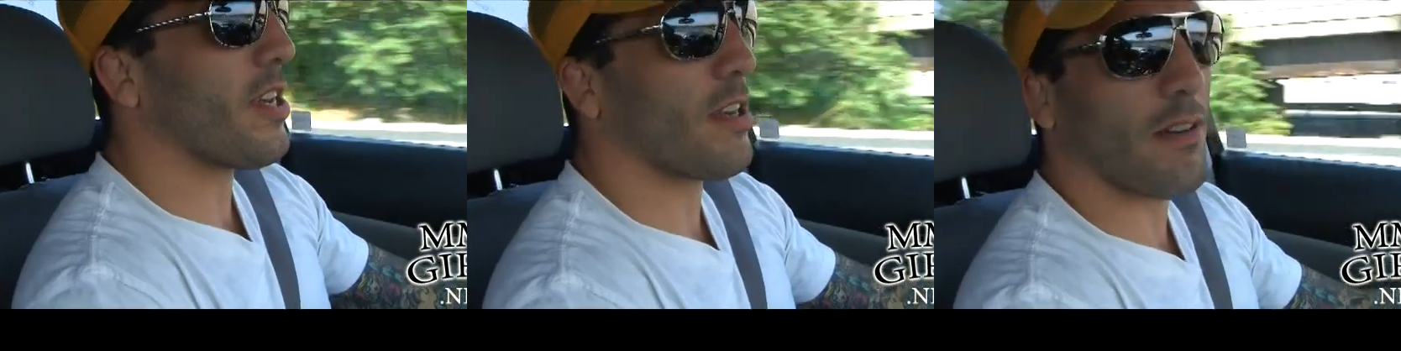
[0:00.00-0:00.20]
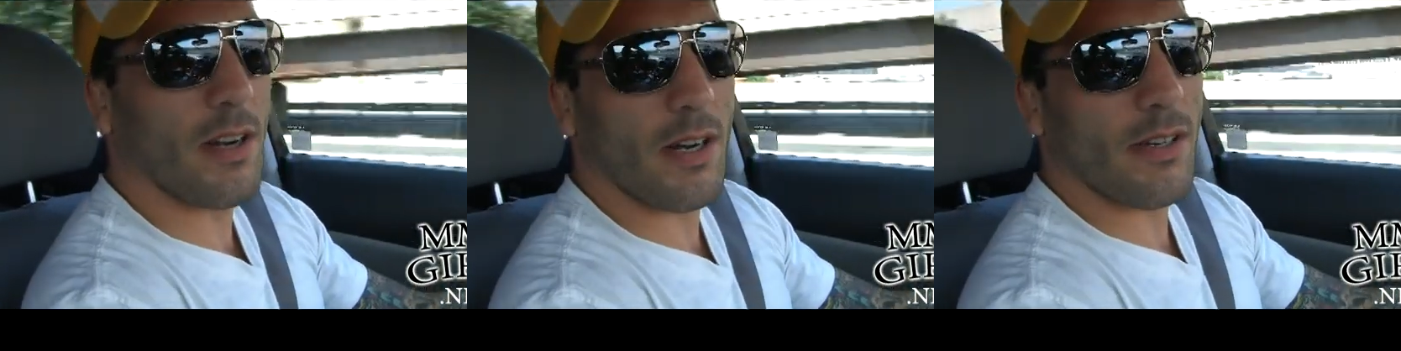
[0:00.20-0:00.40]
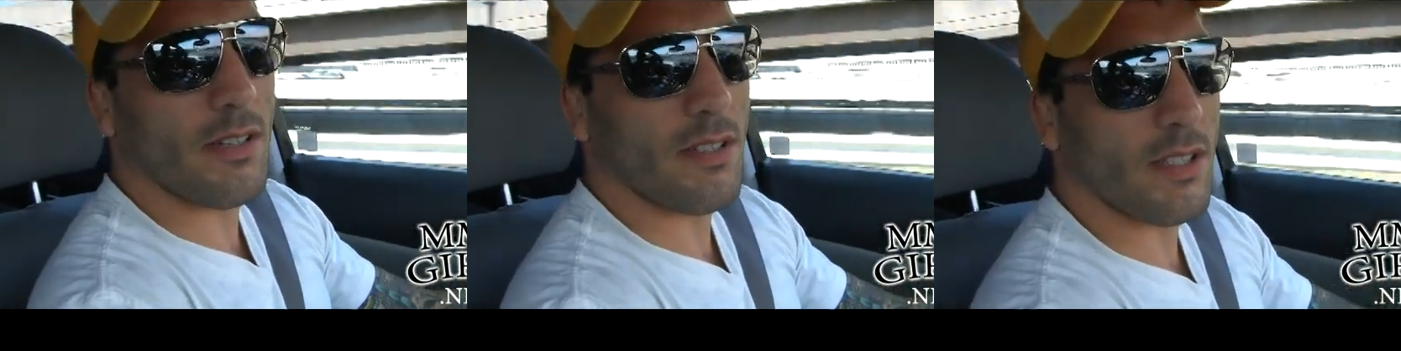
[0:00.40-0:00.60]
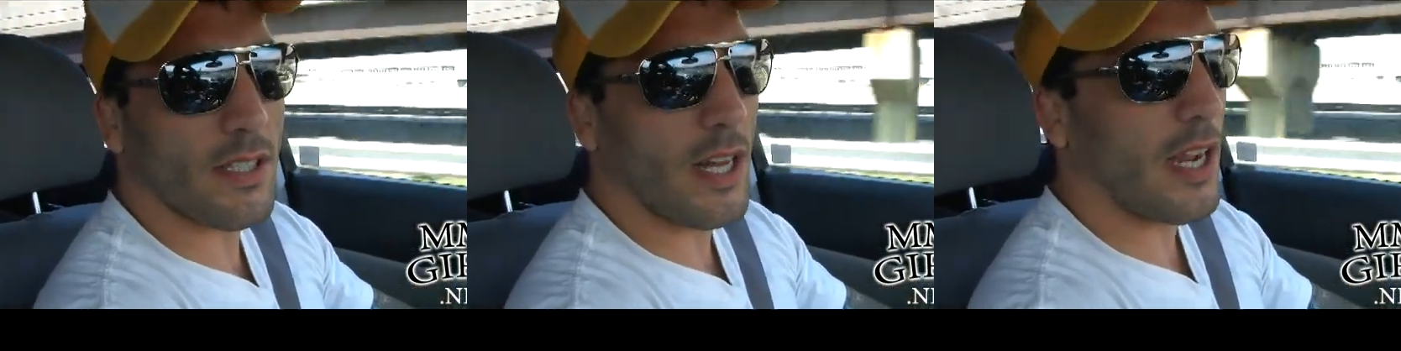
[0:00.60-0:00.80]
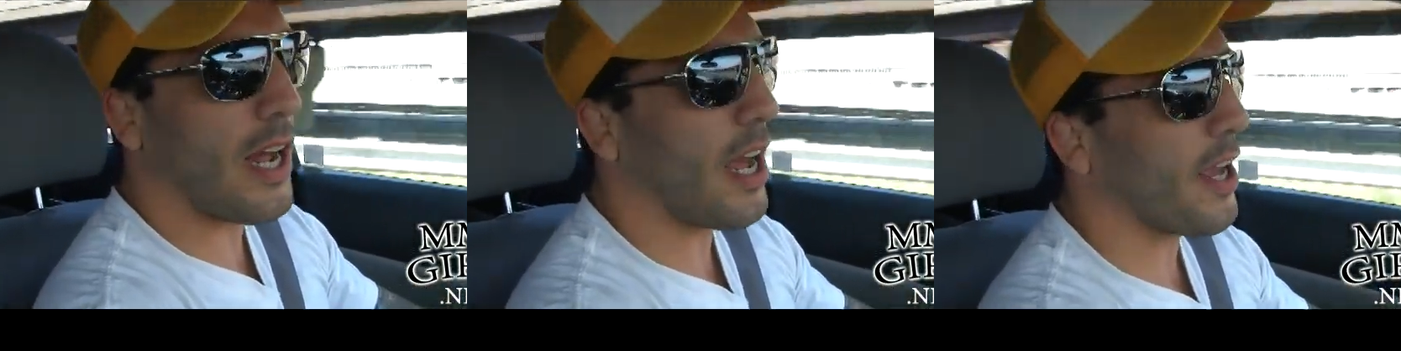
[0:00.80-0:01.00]
heroes,
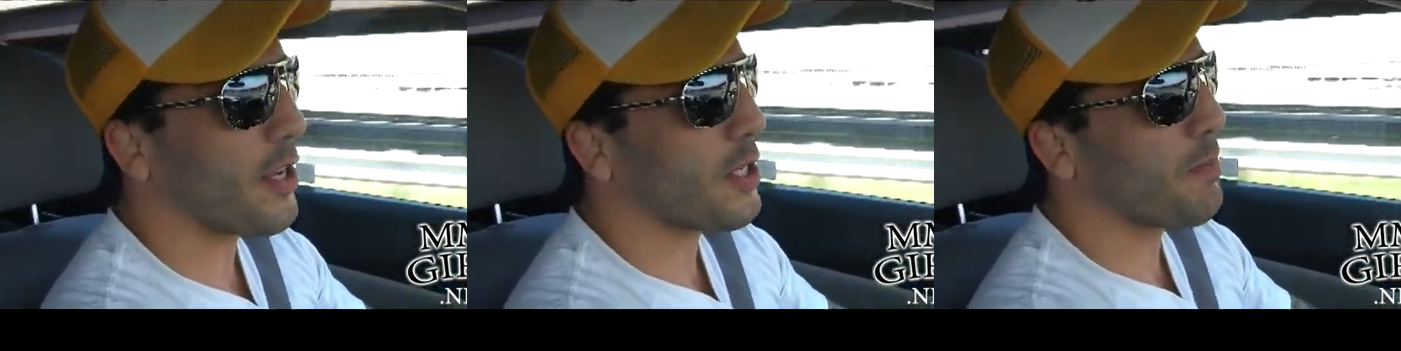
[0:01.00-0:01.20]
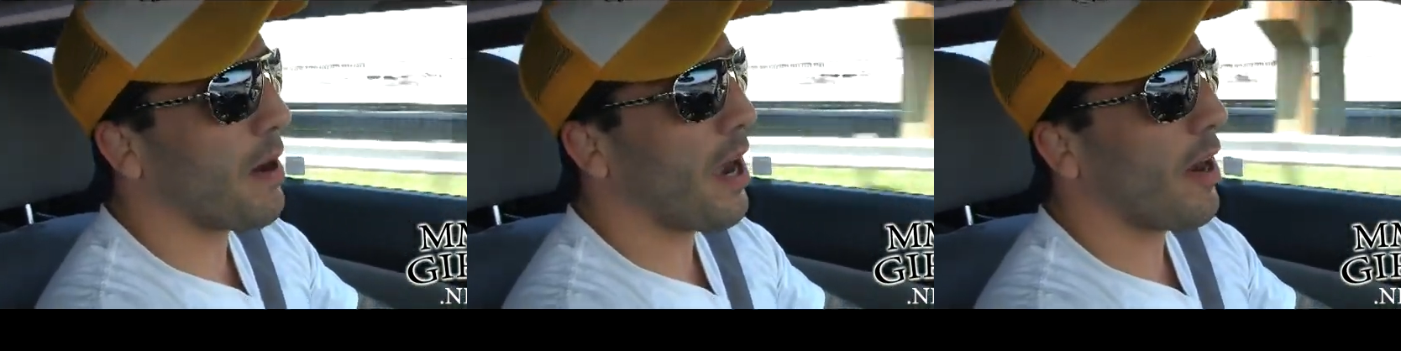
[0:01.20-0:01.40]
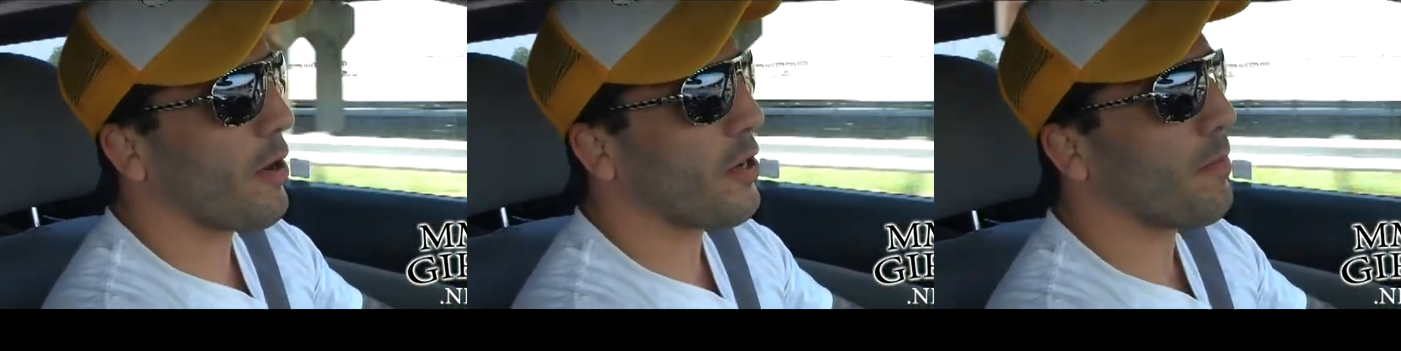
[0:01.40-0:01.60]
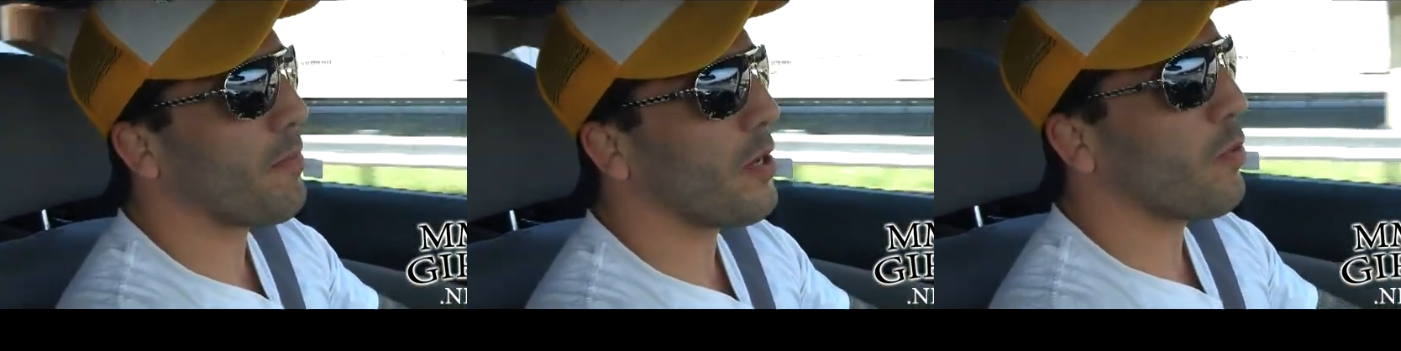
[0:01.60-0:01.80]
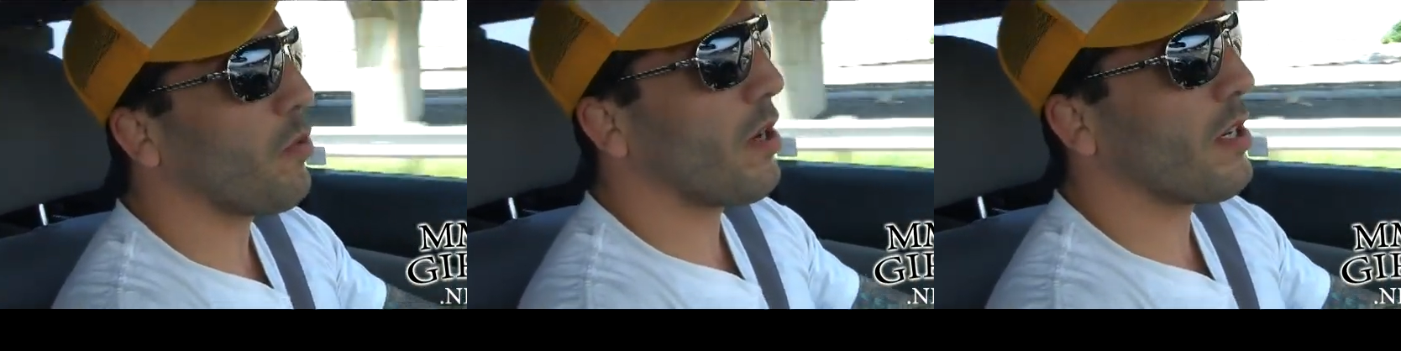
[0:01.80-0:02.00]
and I aspire to
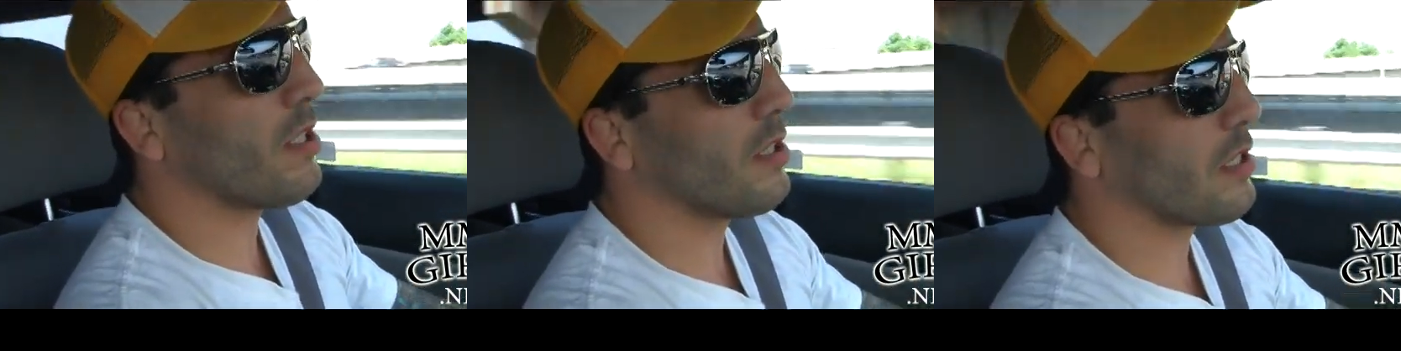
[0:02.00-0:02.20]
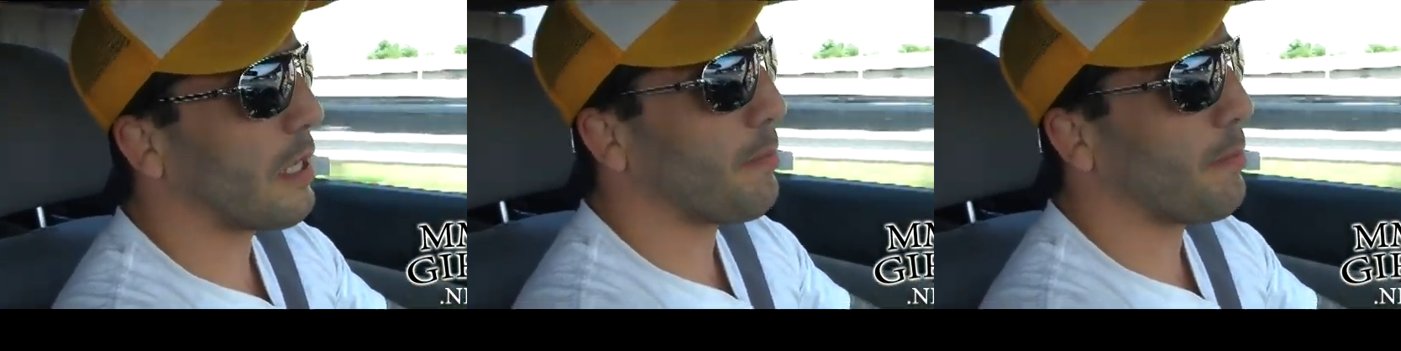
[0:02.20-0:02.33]
be one.